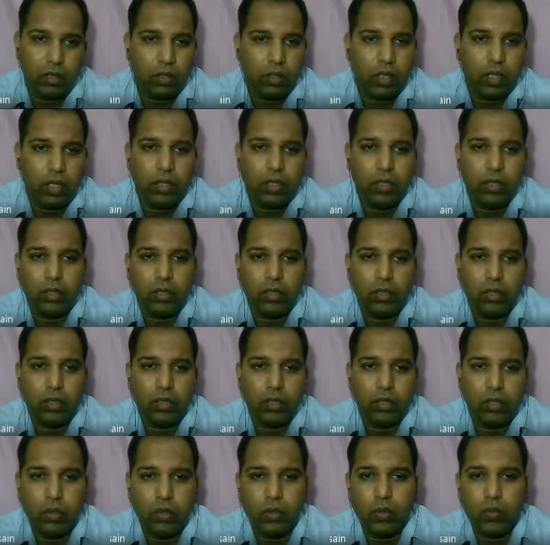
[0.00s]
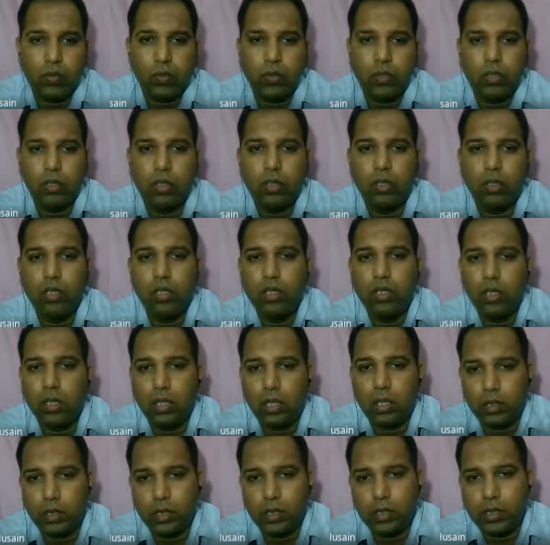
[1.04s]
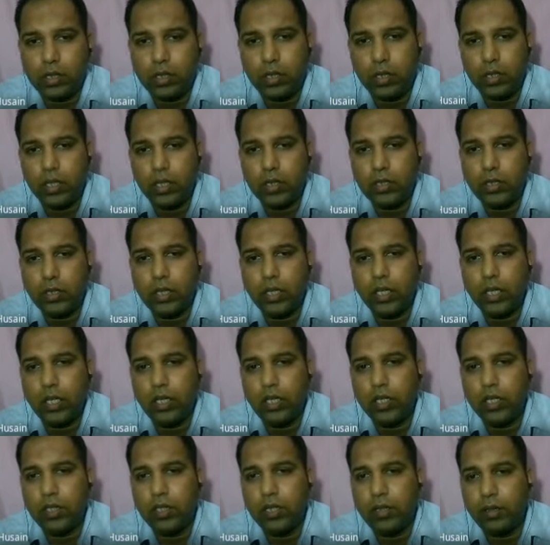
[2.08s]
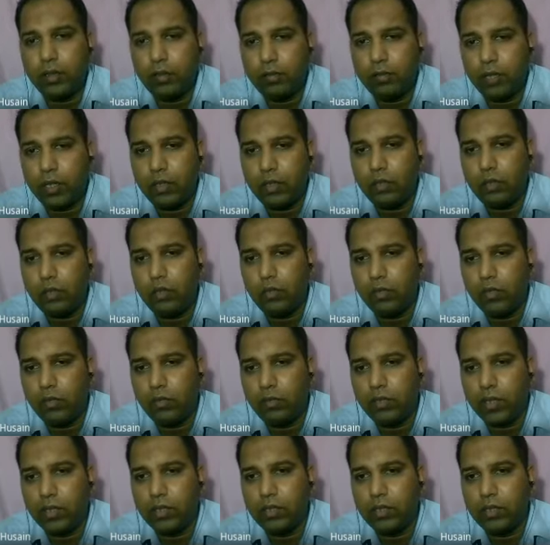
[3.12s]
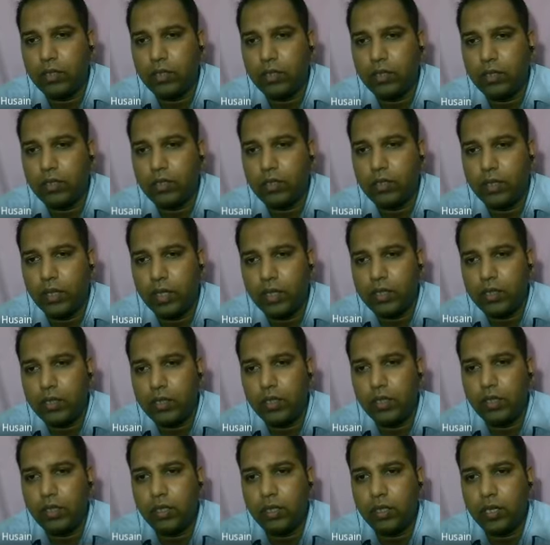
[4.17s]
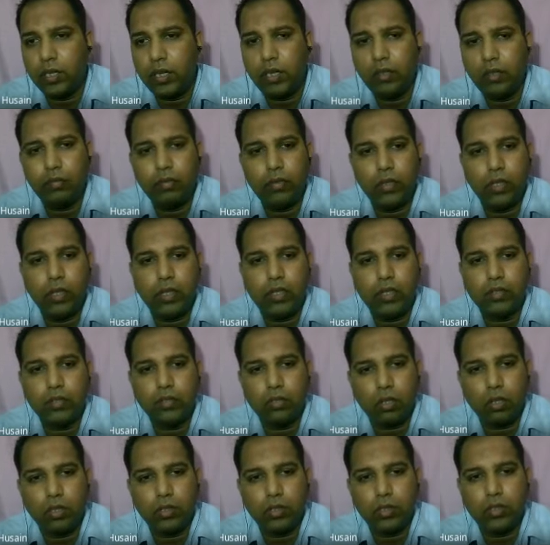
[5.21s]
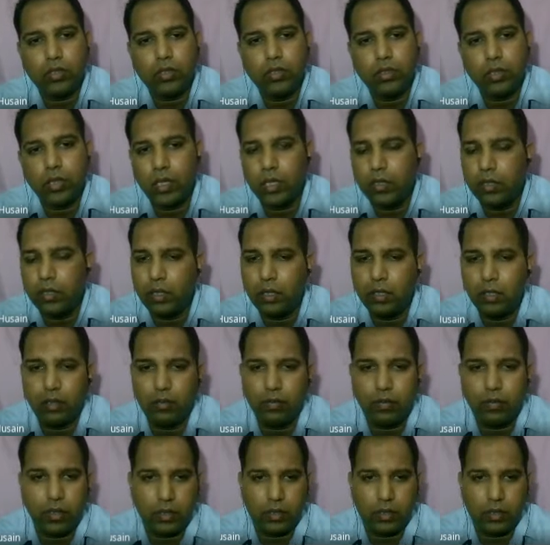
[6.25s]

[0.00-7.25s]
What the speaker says: These are used for the studies regarding the effect of infectious agents and various toxins and their effects.